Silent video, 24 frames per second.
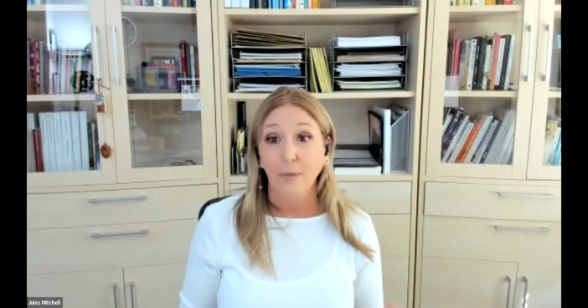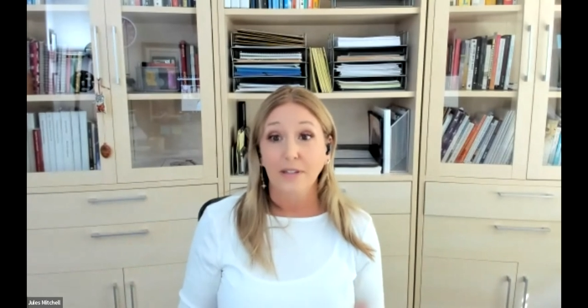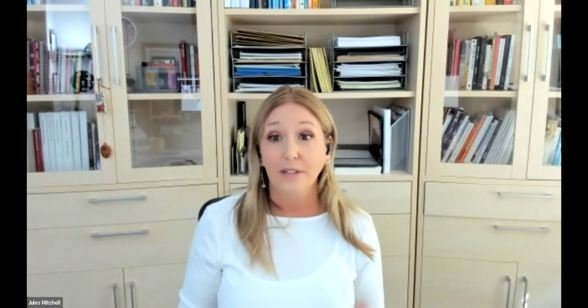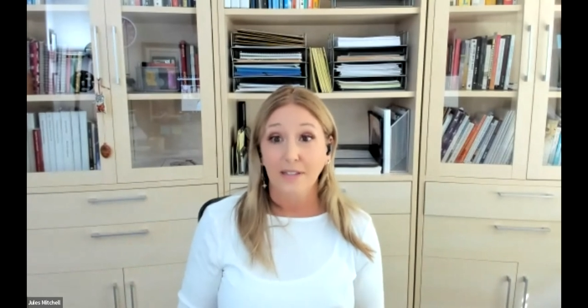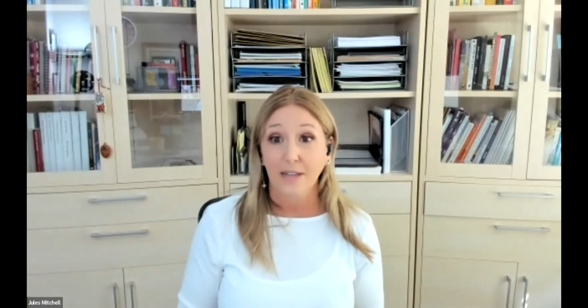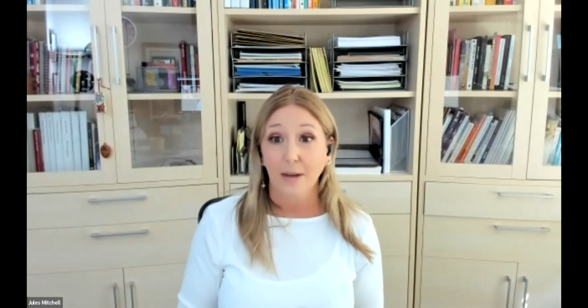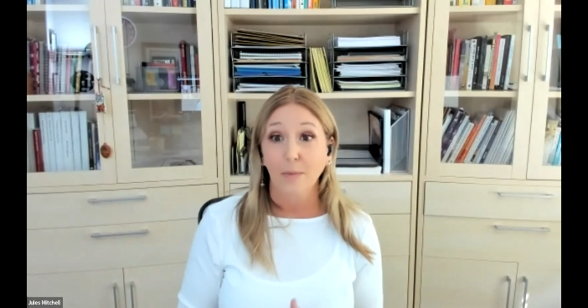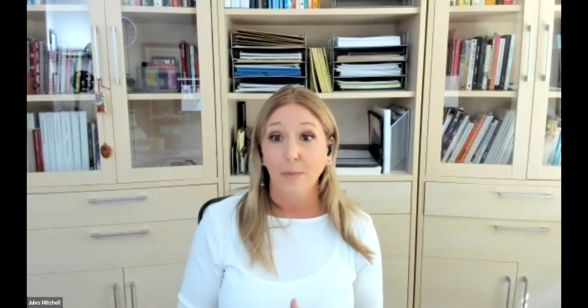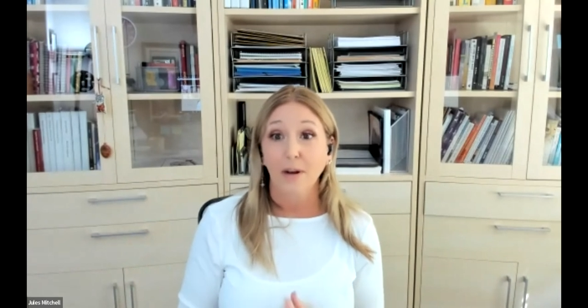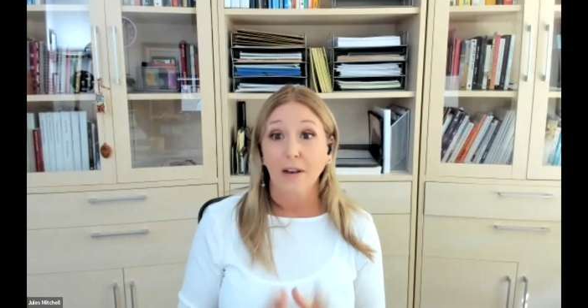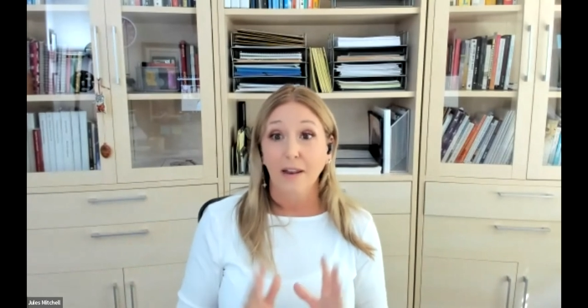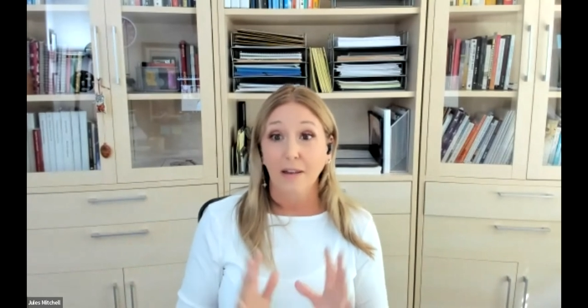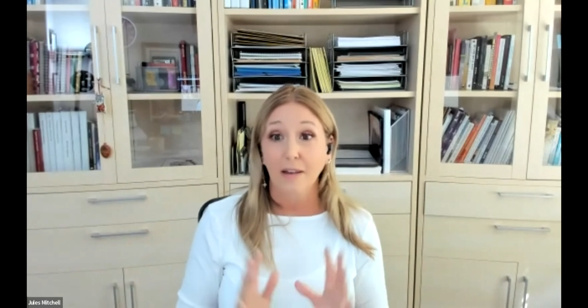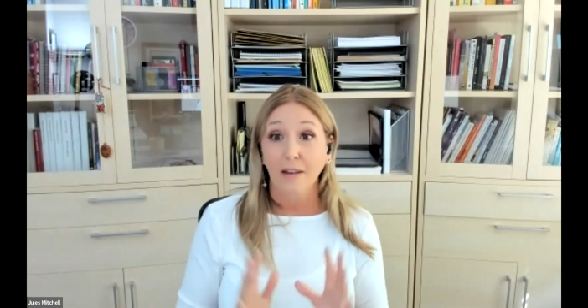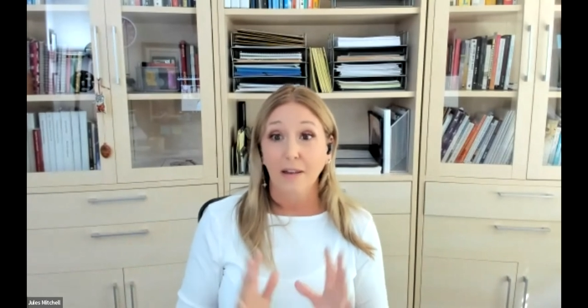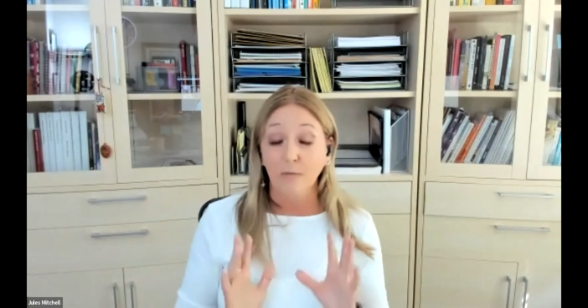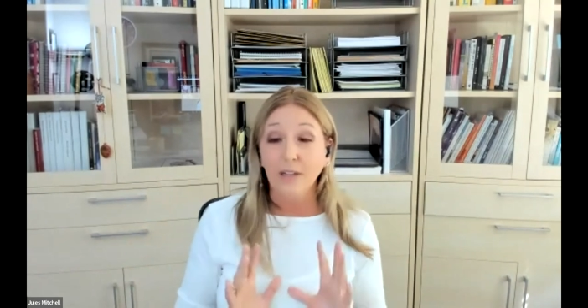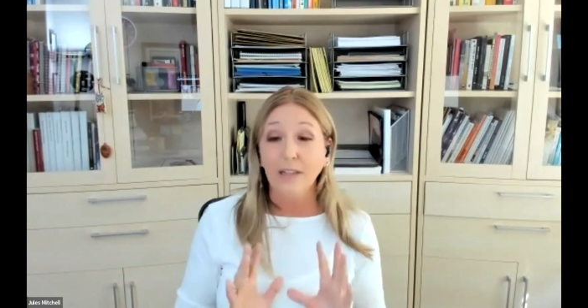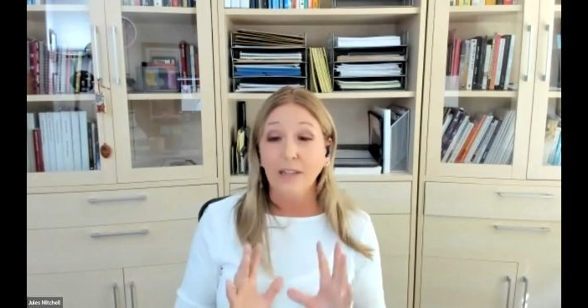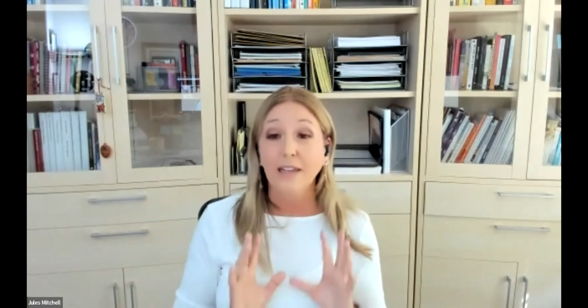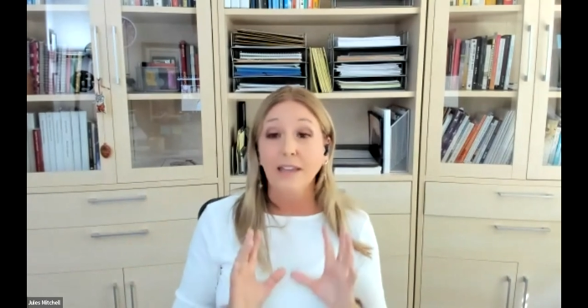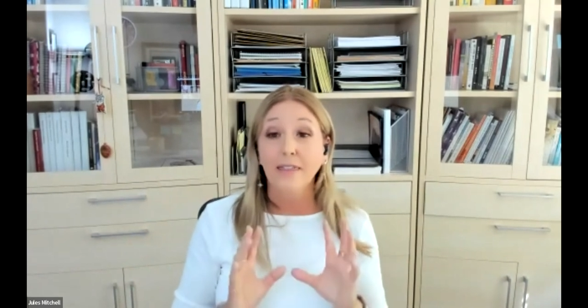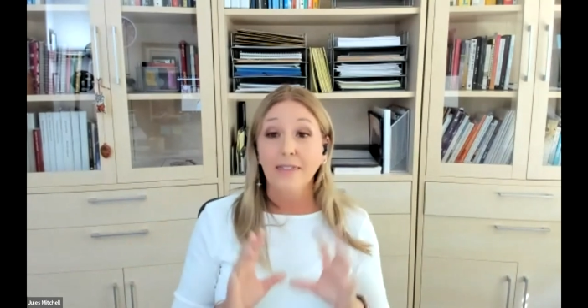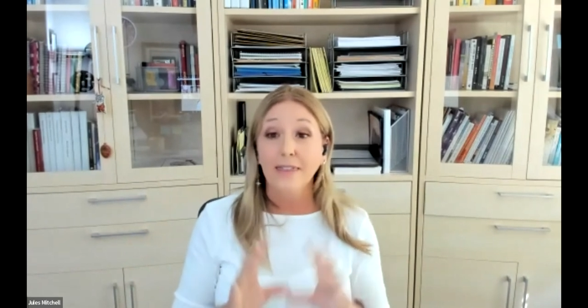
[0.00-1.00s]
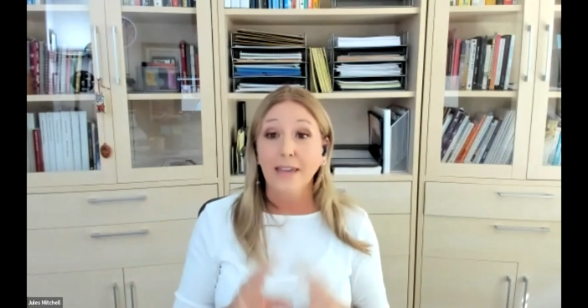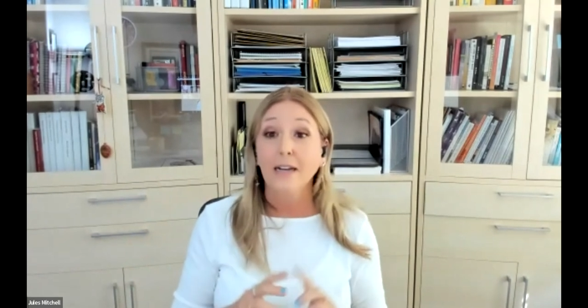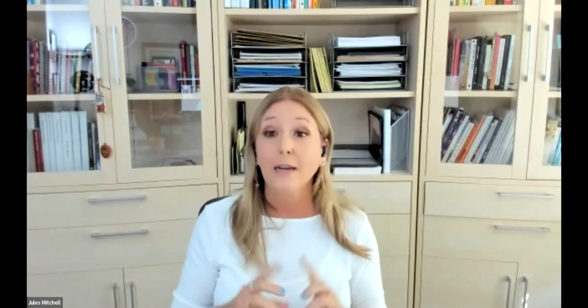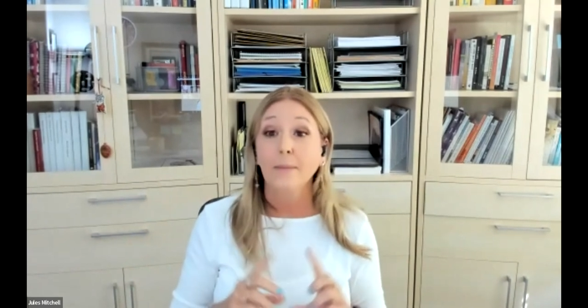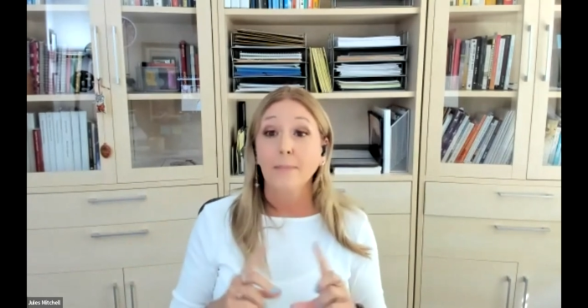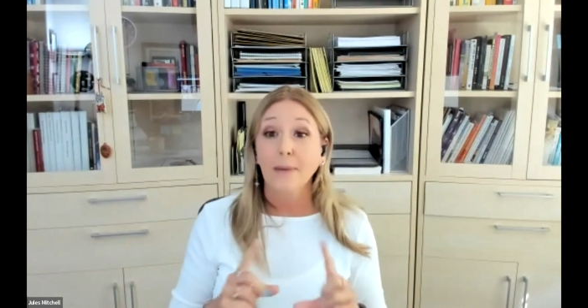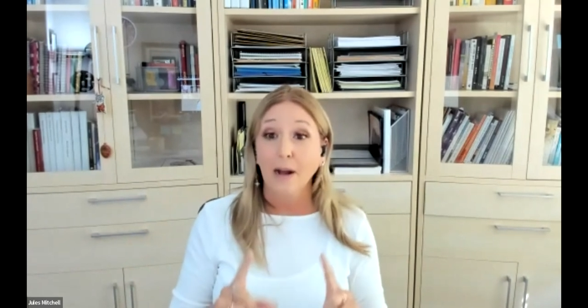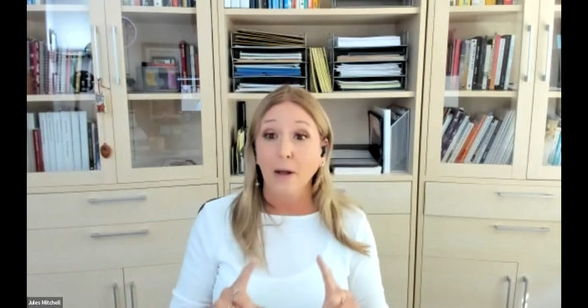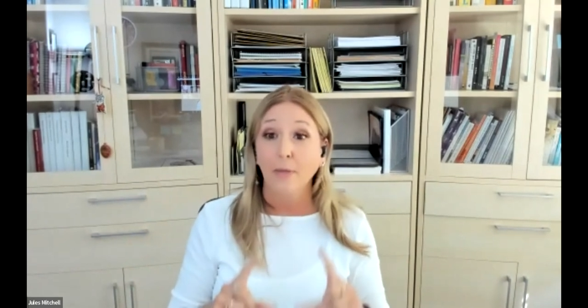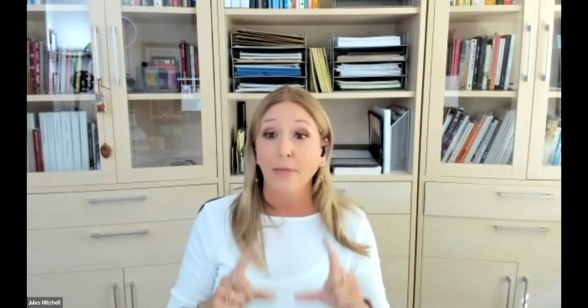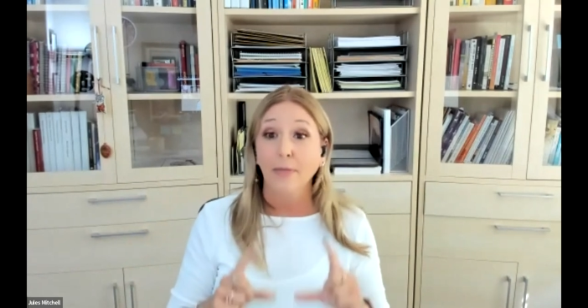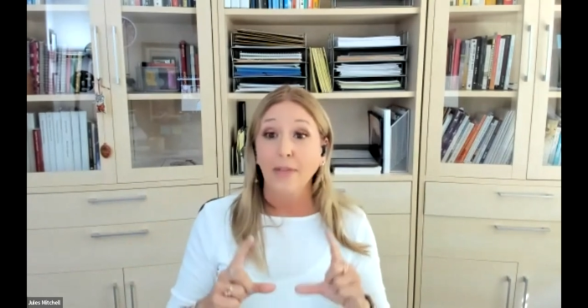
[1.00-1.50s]
get with someone and really
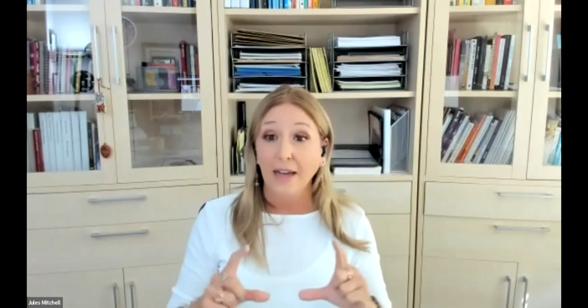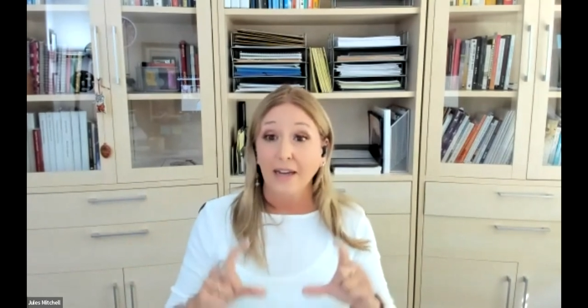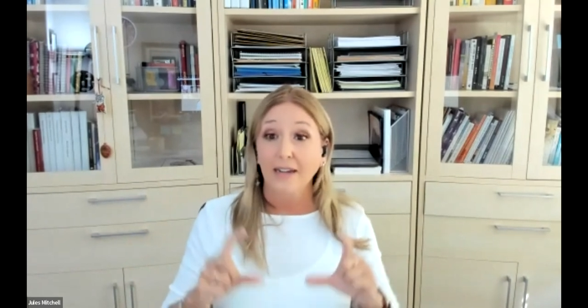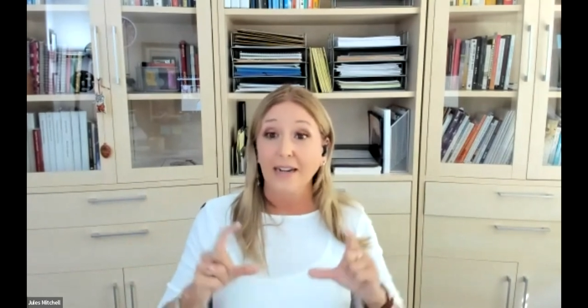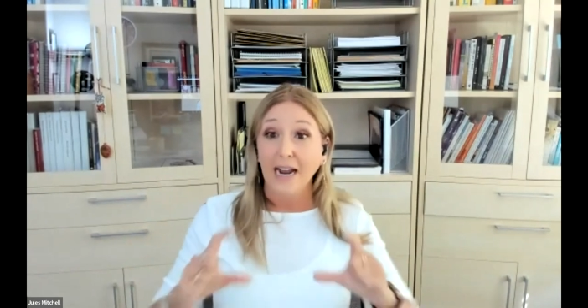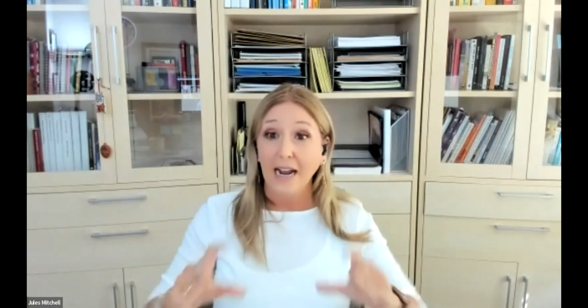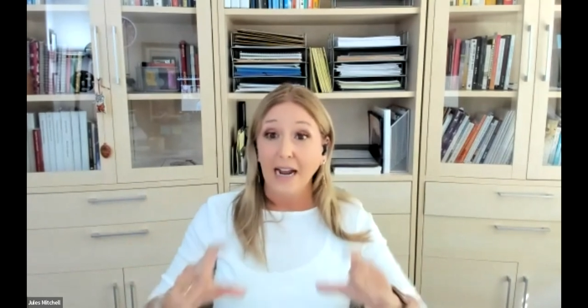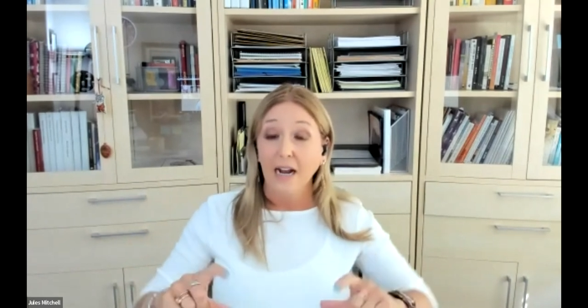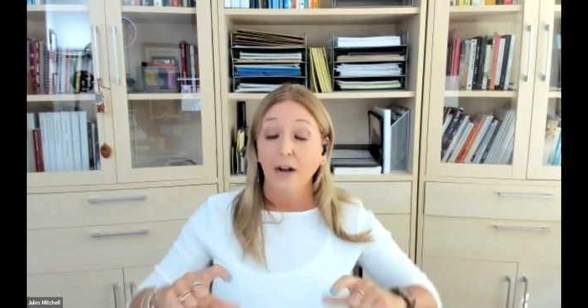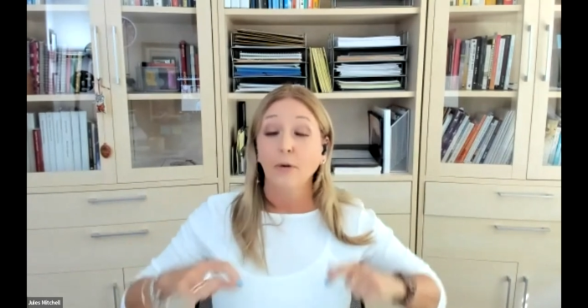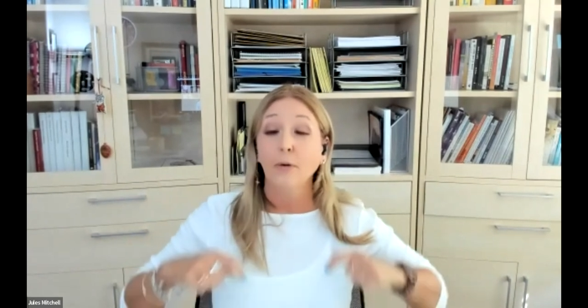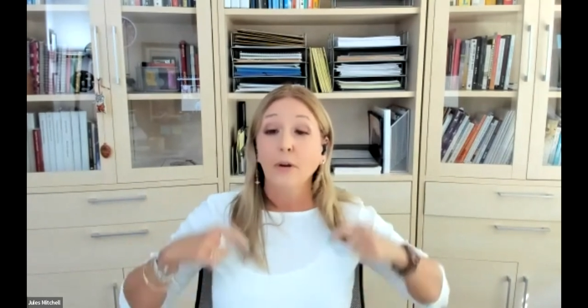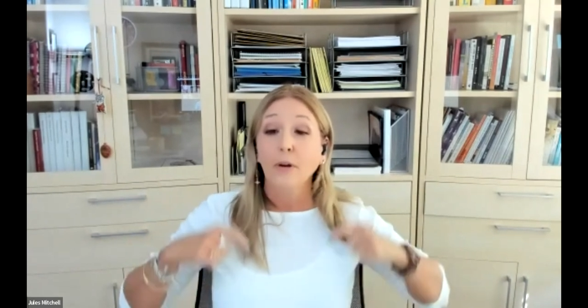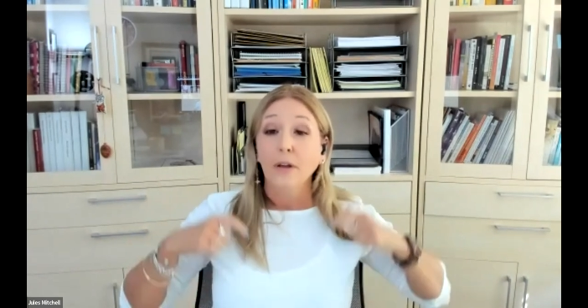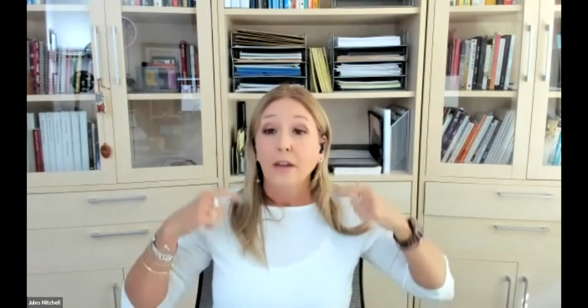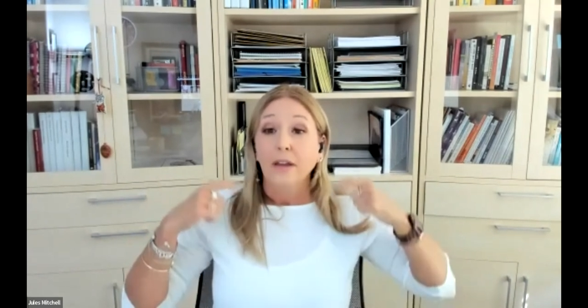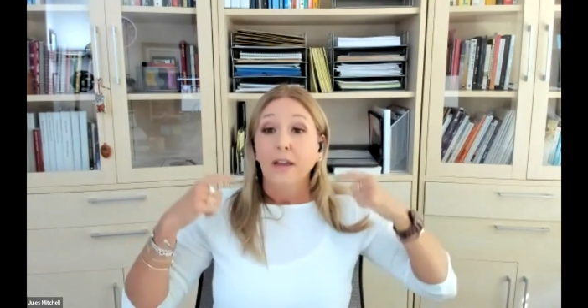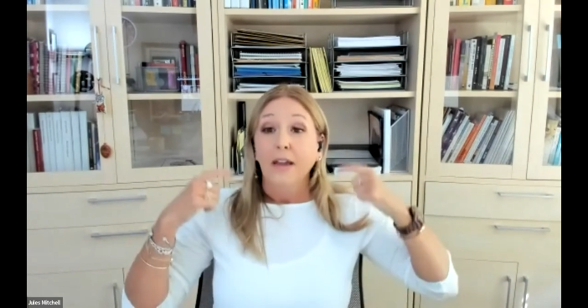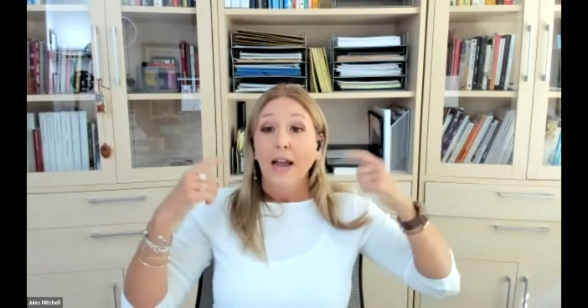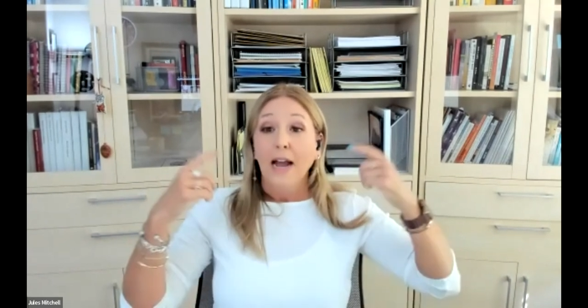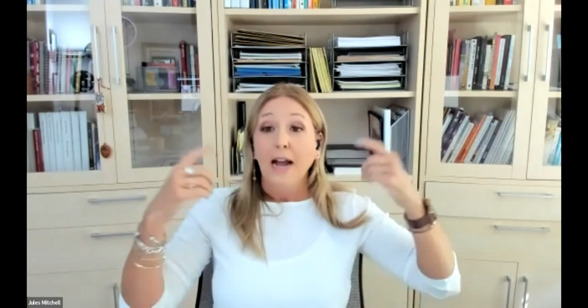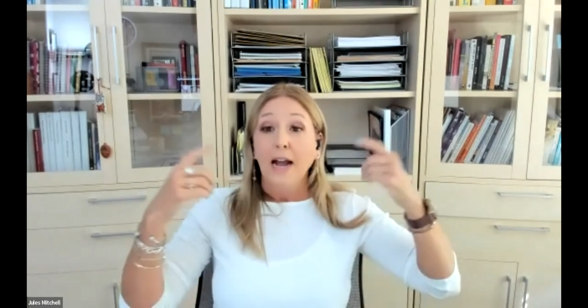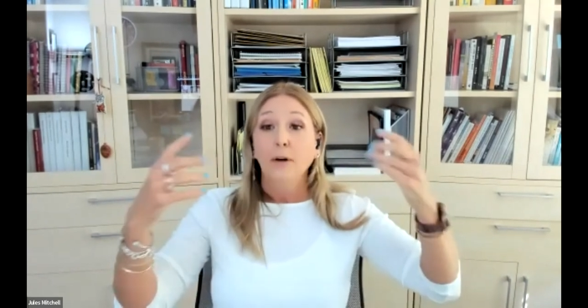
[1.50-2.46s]
think about that, and how